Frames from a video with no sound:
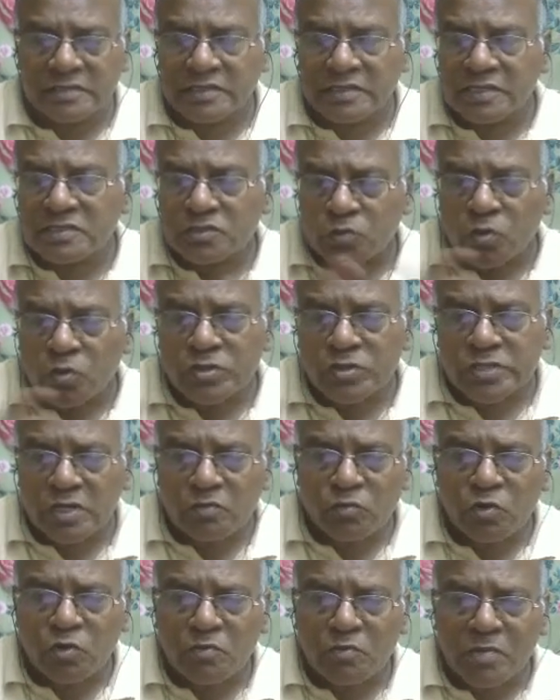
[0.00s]
These social
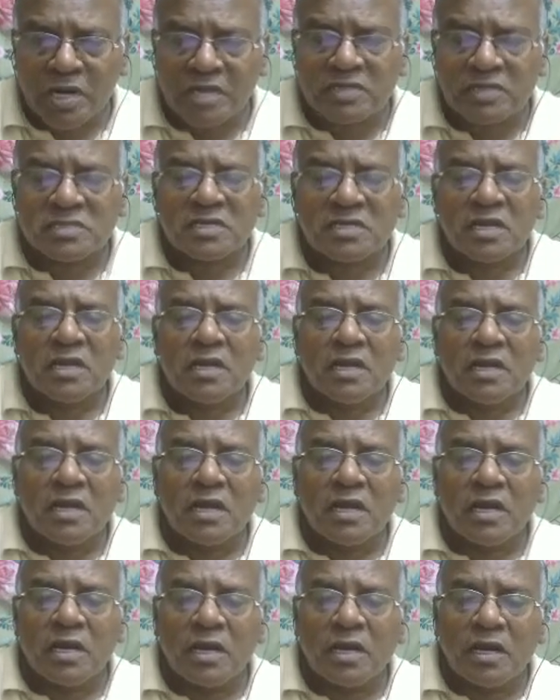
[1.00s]
movements
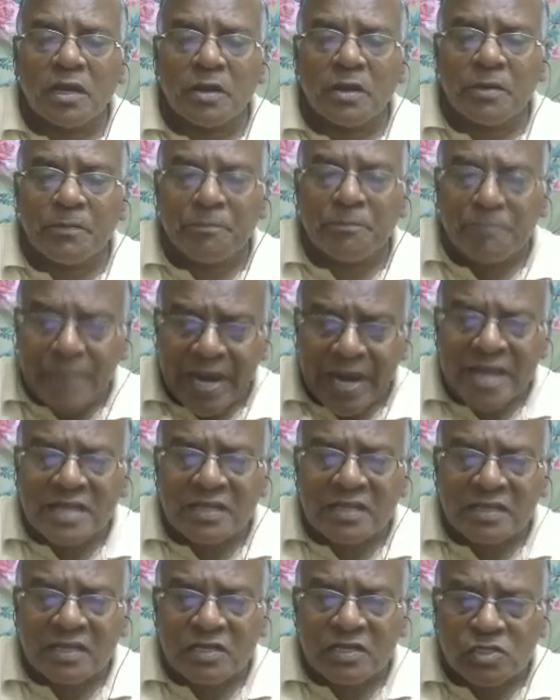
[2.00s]
make
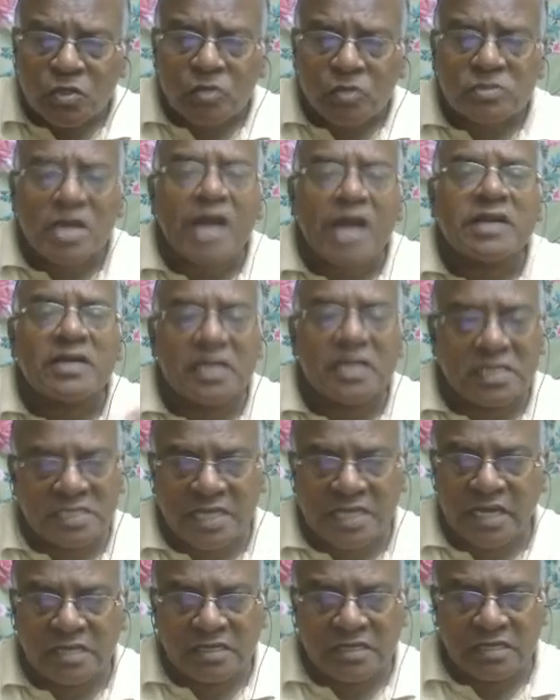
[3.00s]
the society
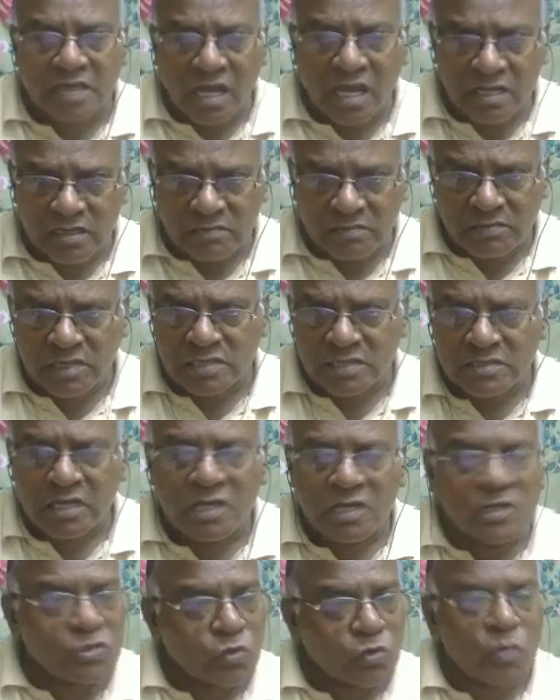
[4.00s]
change, in other words,
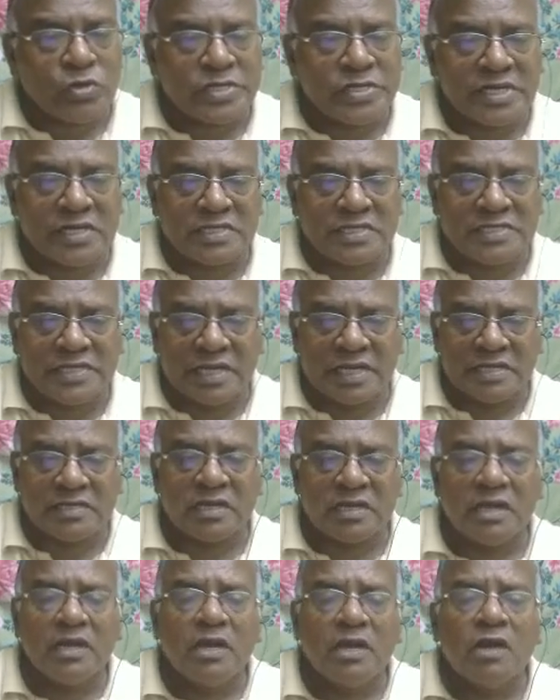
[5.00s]
social change.
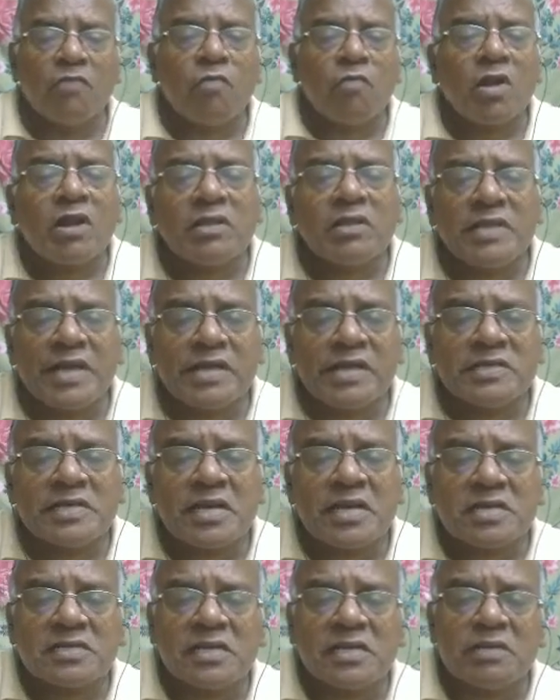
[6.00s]
What are the
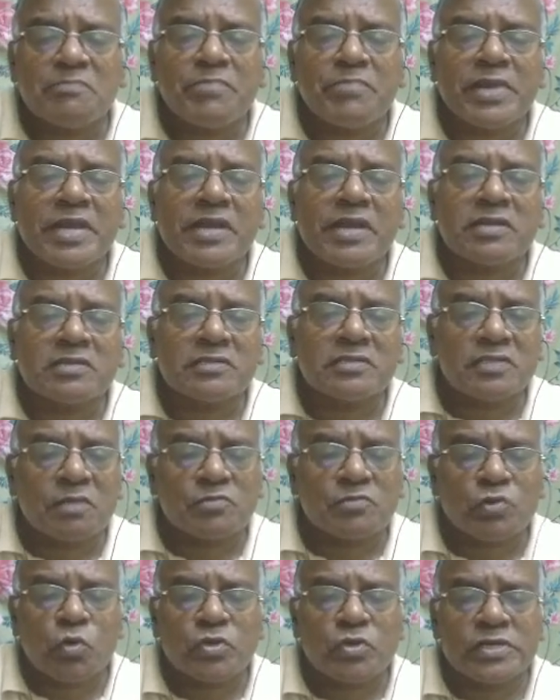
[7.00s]
educational implications of
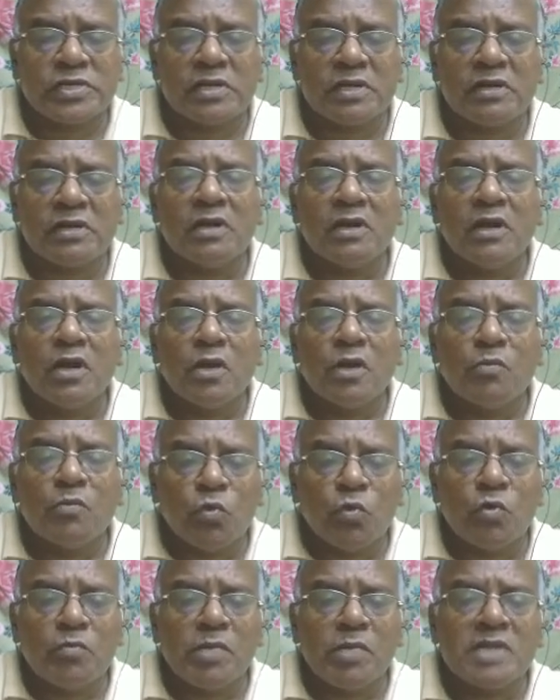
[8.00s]
social
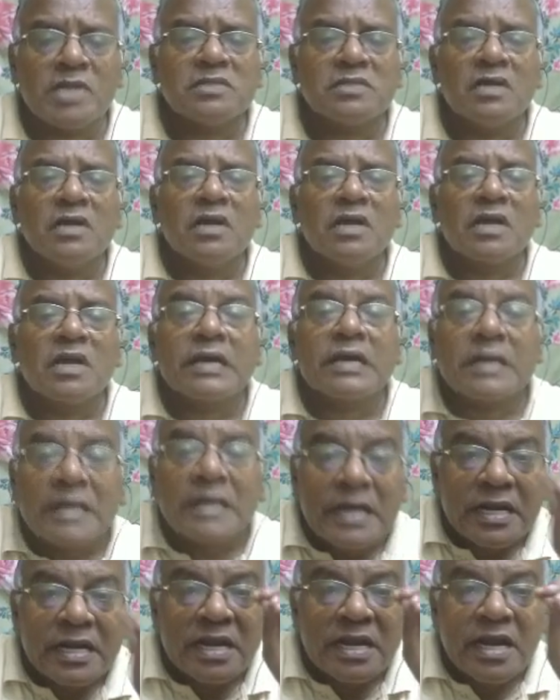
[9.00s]
movements?
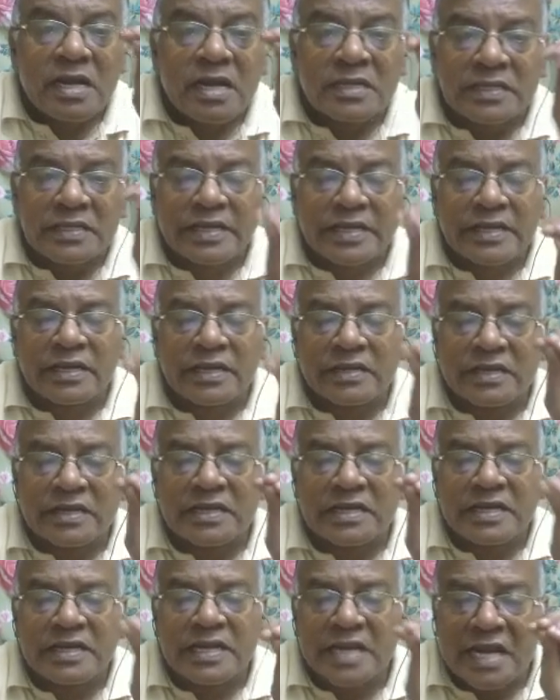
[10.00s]
Critical thinking. It
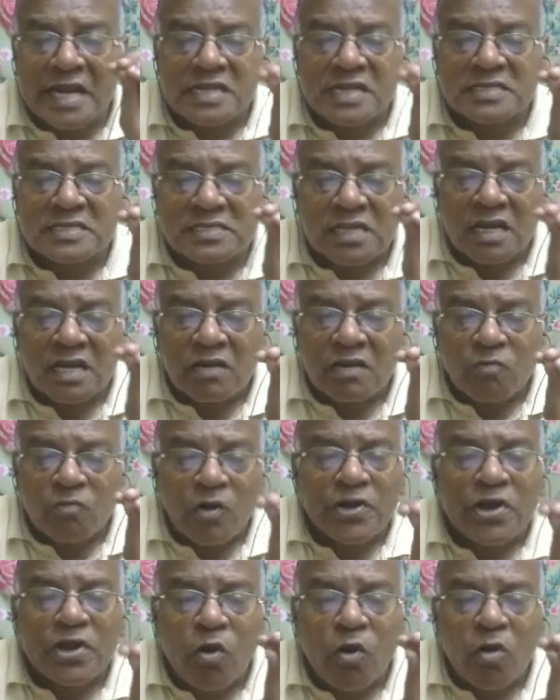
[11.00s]
creates
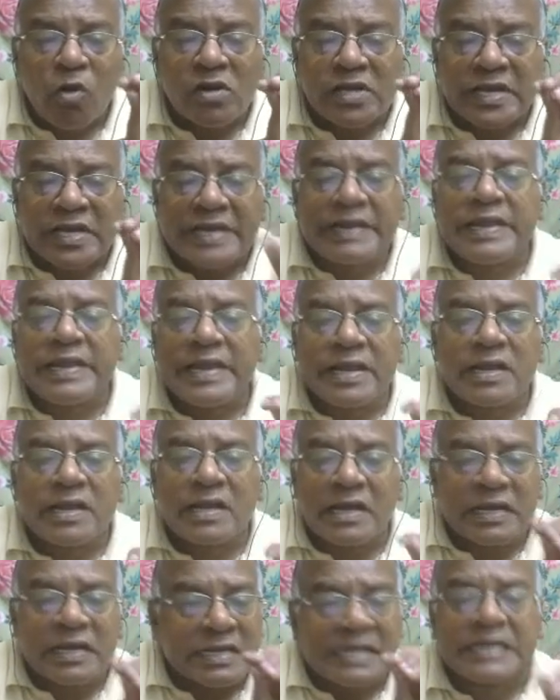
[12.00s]
what you call
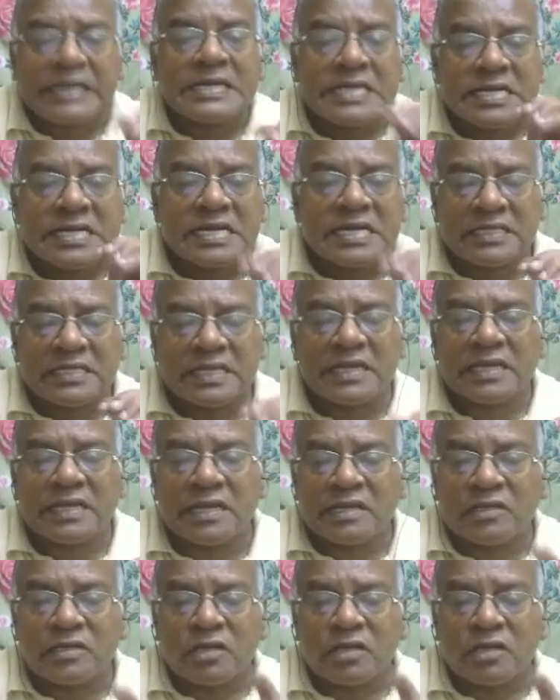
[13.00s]
critical thinking.